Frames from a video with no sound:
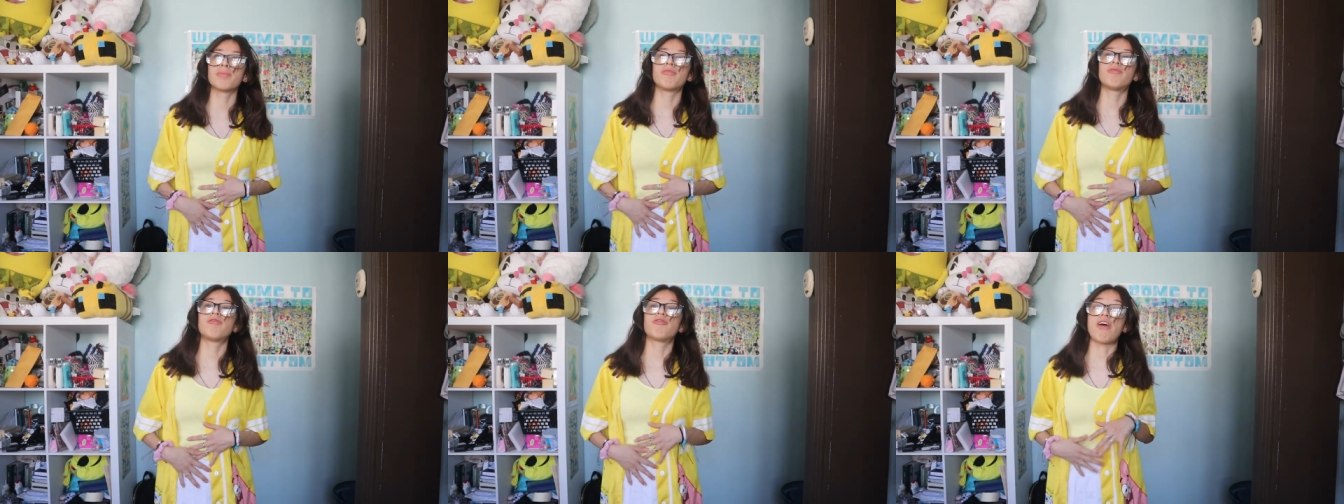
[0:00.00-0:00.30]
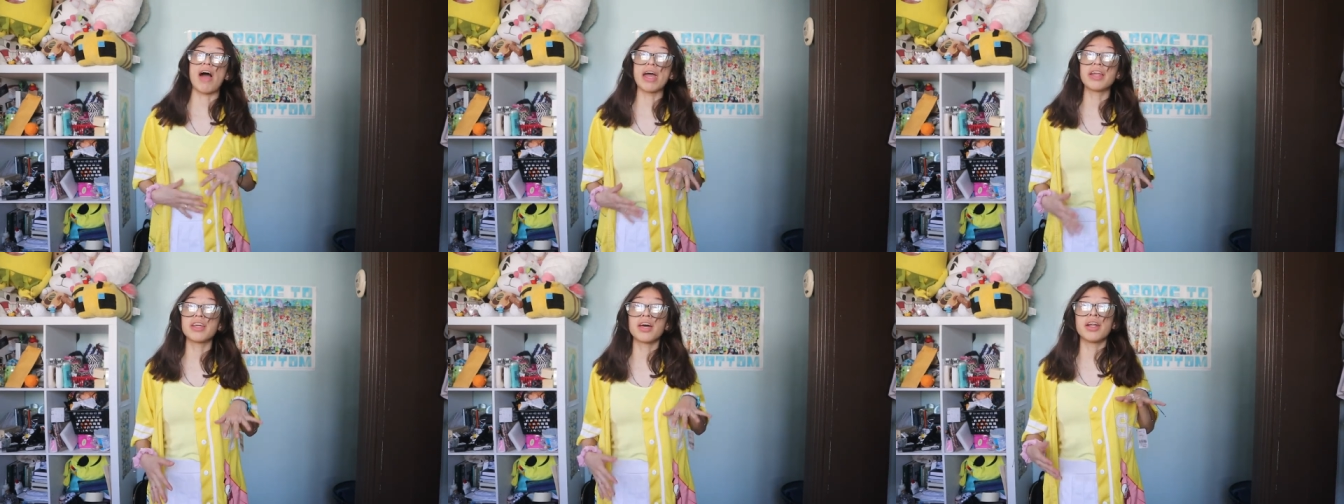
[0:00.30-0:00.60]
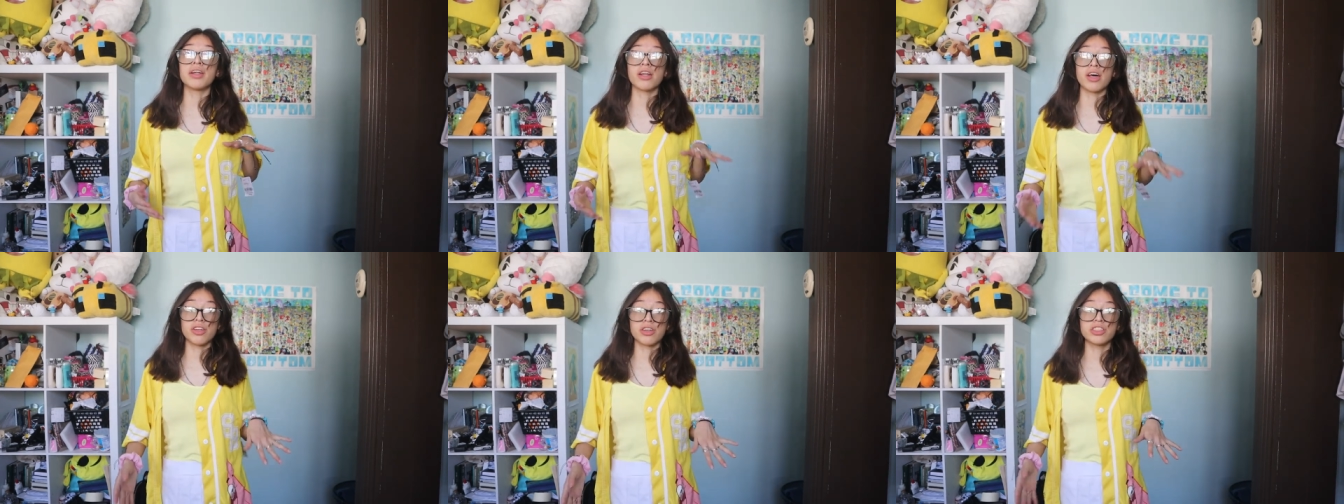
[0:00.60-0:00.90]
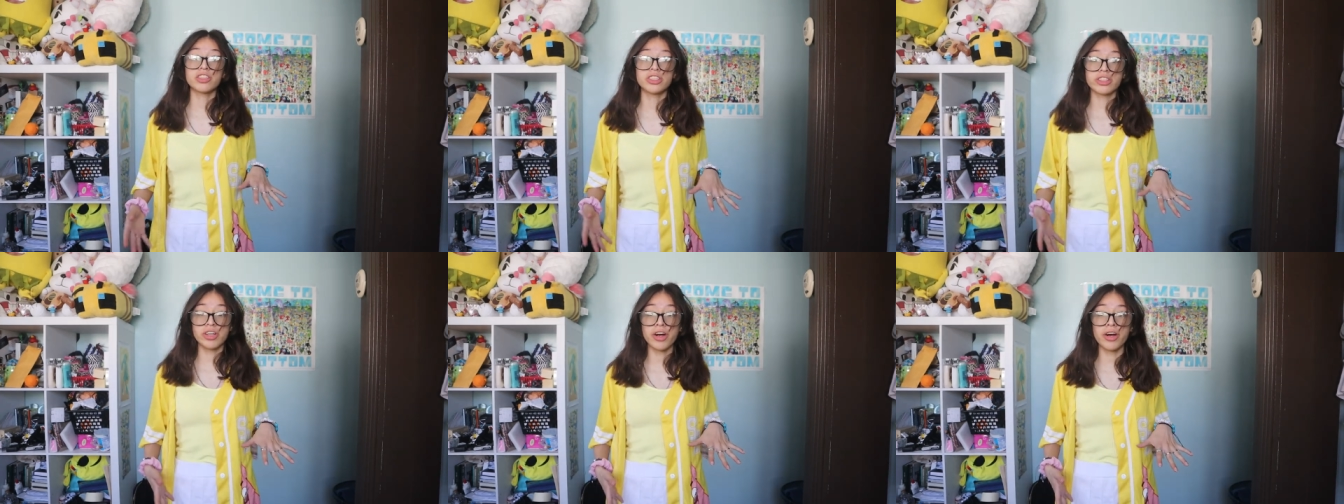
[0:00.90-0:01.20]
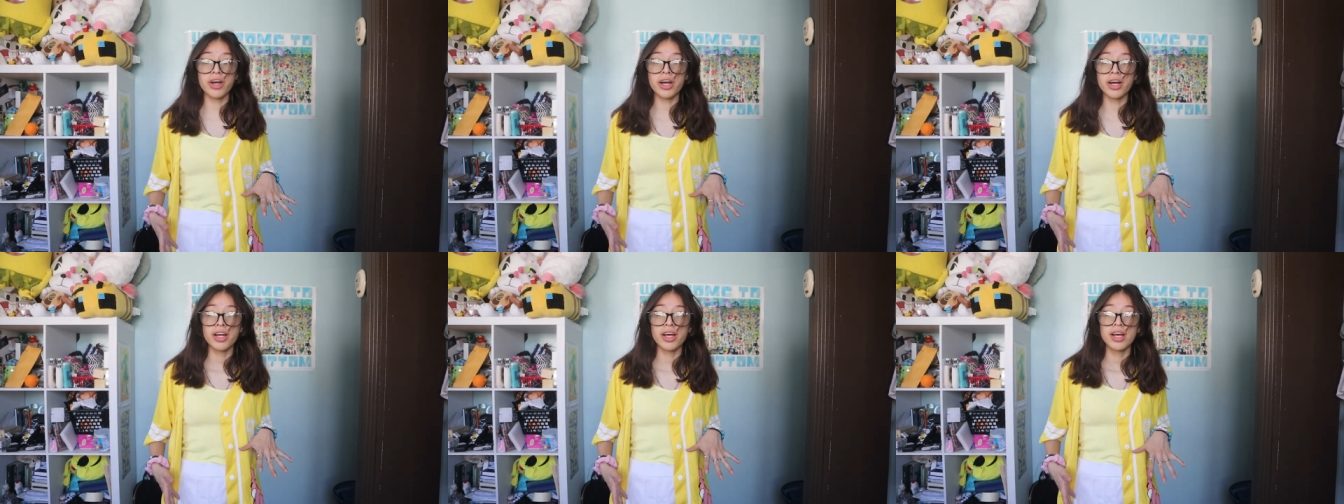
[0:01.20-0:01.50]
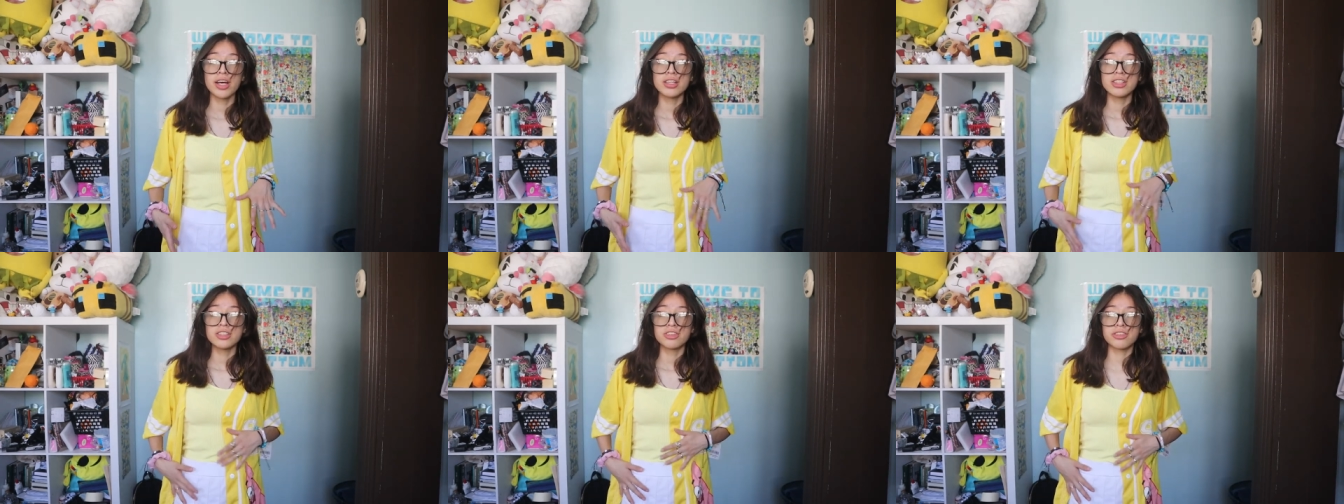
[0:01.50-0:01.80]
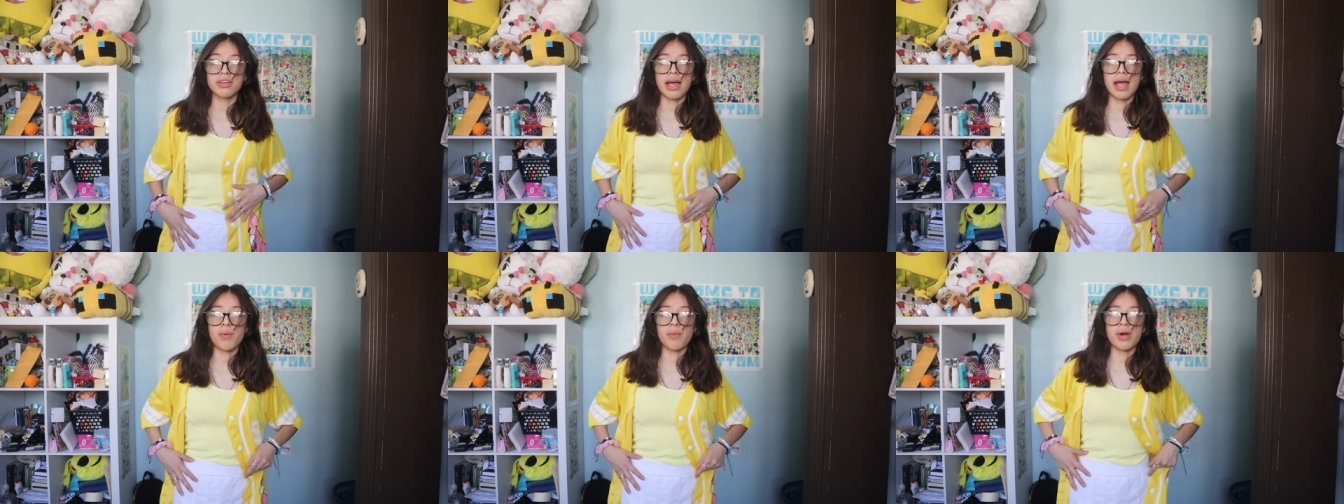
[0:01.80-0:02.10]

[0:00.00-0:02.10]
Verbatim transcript: to find another skirt so that I